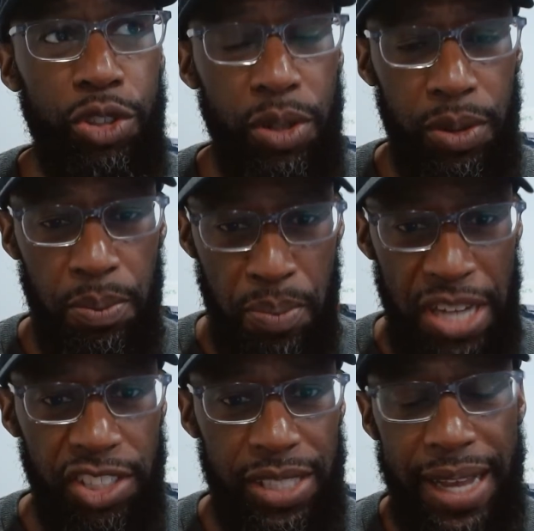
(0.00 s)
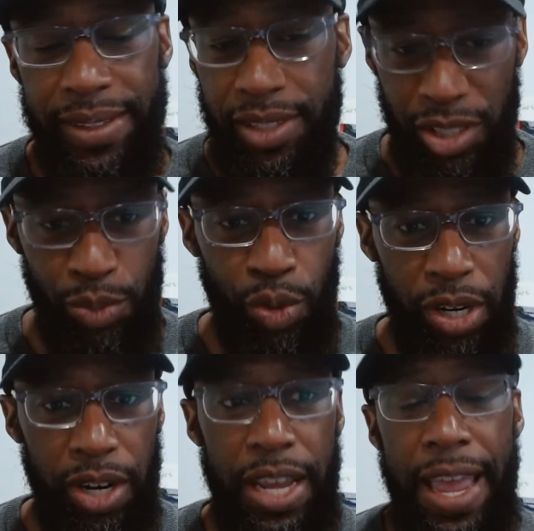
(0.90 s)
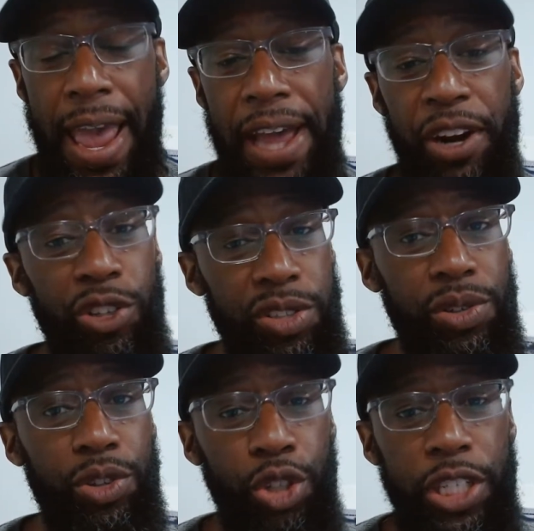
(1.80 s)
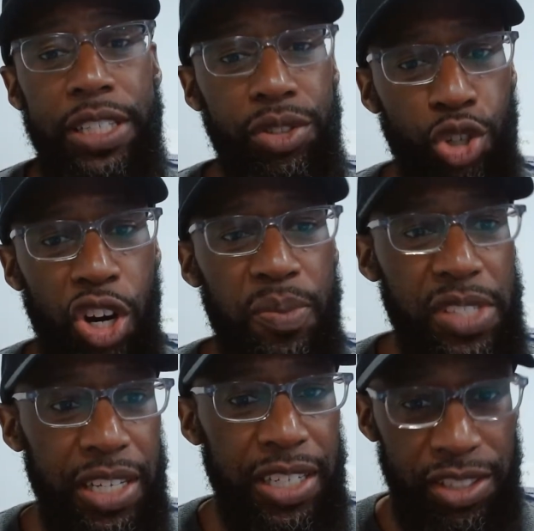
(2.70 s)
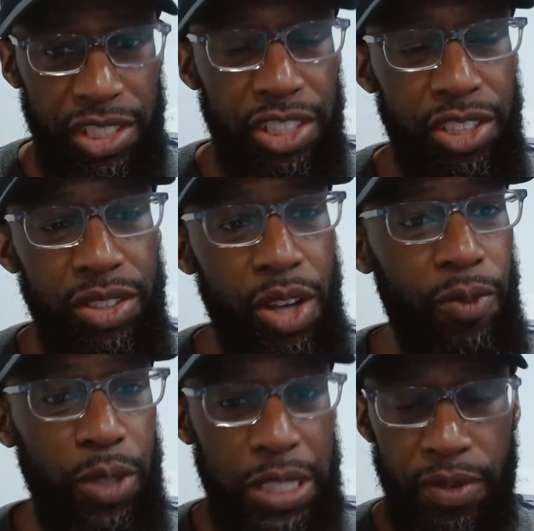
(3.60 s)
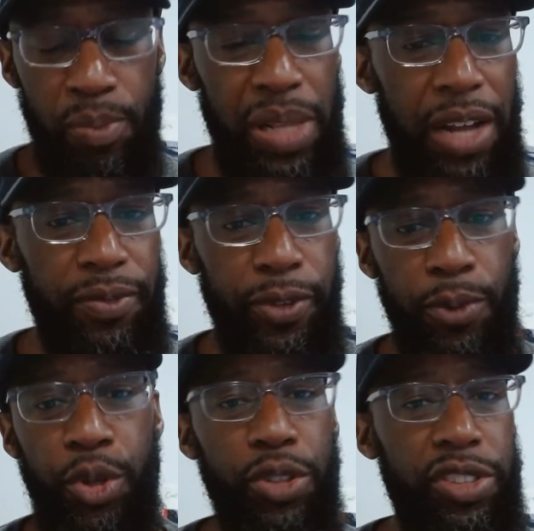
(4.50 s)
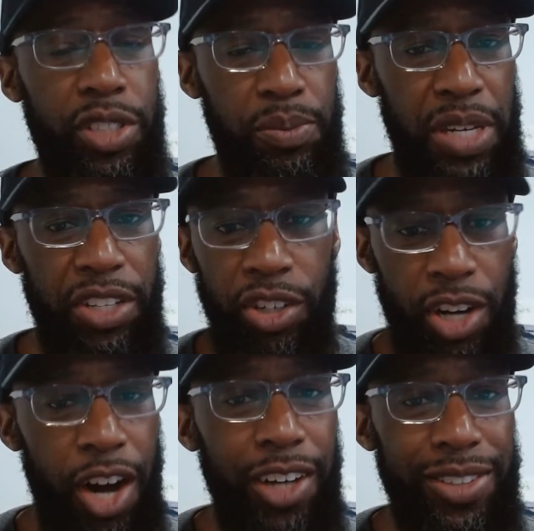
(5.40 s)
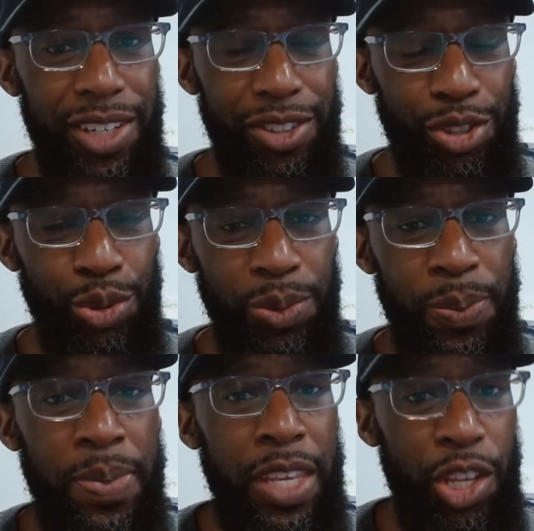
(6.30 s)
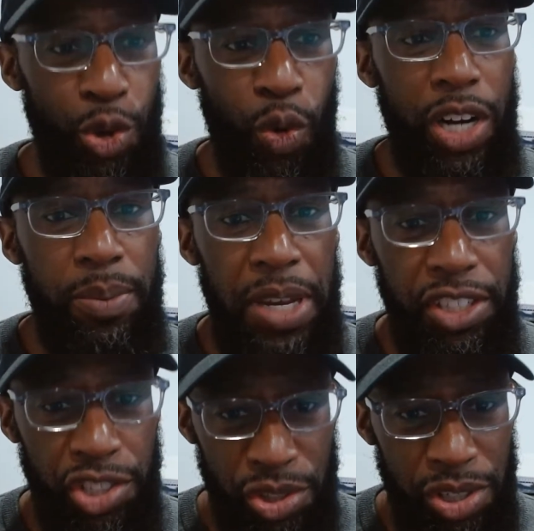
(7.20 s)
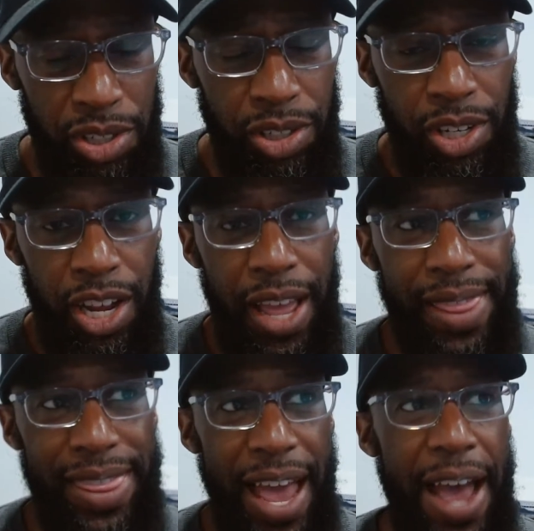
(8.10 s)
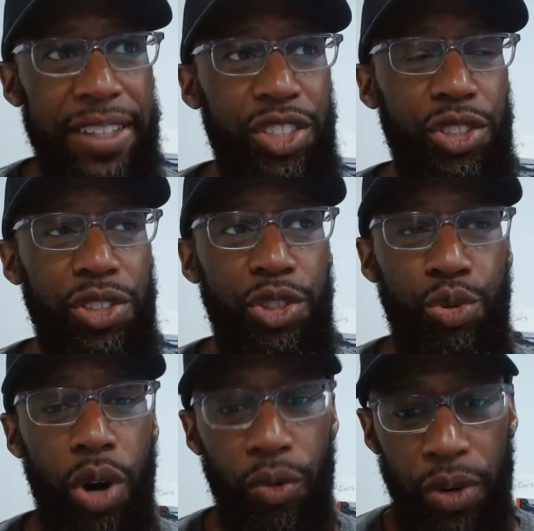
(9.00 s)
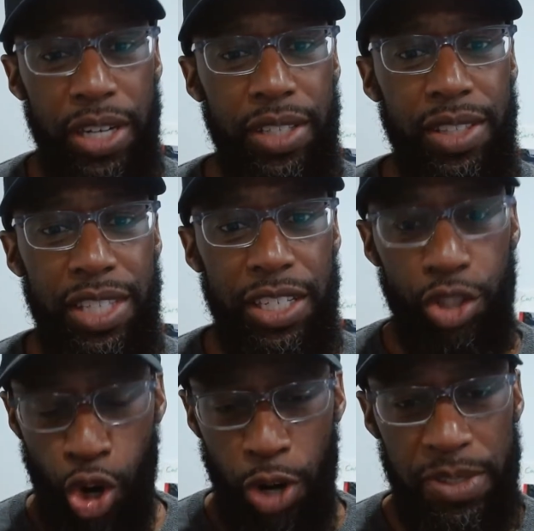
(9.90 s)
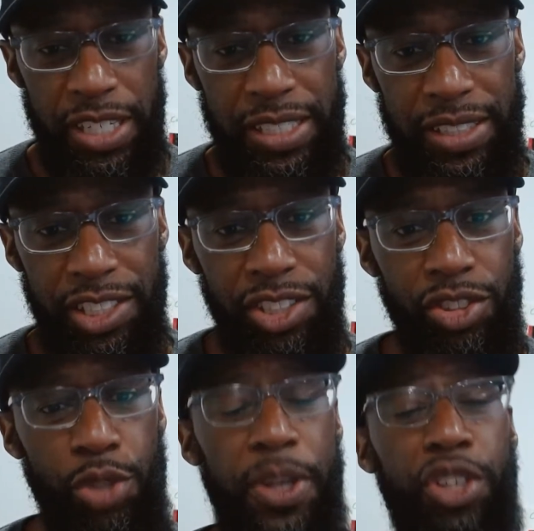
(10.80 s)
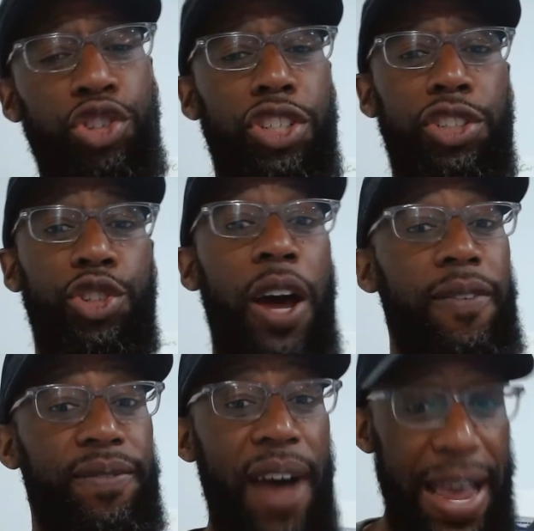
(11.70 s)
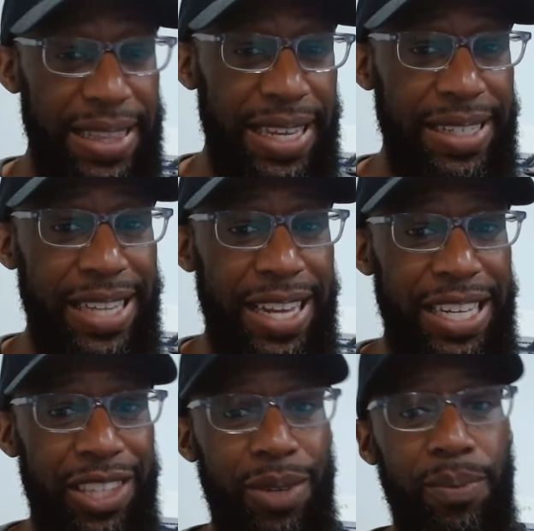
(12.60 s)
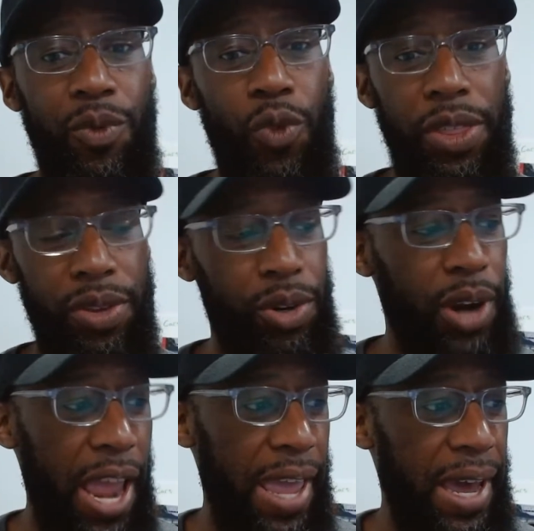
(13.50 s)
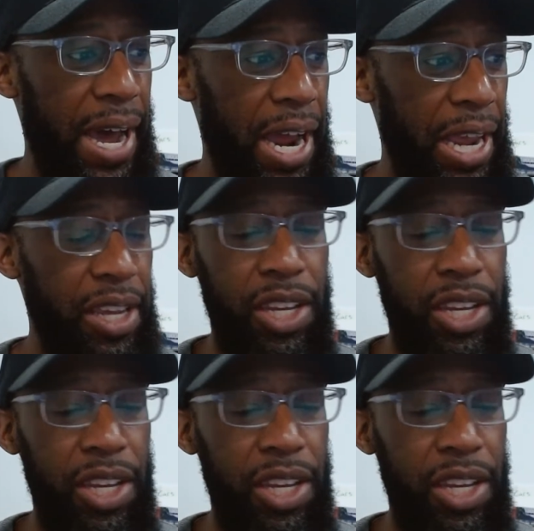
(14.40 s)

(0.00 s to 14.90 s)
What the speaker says: to mention that somewhere. And also look at the terms and conditions of whichever platform you're submitting your content to. You want to make sure that you are reading the terms and conditions to make sure you're not violating any of them with your AI